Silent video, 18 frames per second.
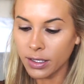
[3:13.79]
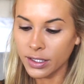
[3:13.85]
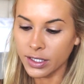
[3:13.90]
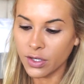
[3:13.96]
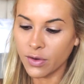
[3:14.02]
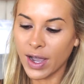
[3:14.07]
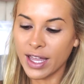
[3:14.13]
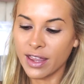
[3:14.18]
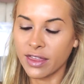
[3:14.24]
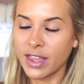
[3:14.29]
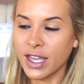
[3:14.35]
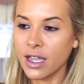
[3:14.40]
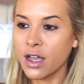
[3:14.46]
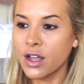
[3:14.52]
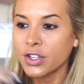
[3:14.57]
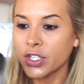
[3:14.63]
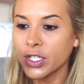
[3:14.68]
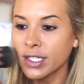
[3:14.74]
So I
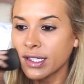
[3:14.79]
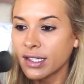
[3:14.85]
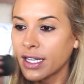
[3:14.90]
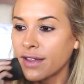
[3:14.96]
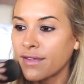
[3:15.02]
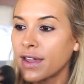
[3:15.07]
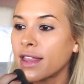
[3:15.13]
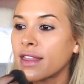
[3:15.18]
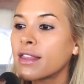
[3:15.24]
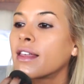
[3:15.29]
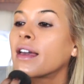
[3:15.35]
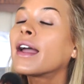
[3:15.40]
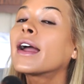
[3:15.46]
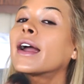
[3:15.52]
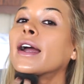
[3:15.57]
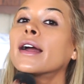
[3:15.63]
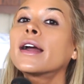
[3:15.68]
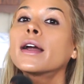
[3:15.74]
think I'll just leave it
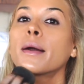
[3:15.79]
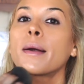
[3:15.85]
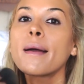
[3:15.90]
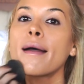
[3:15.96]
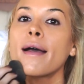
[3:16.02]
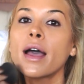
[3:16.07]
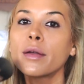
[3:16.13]
there.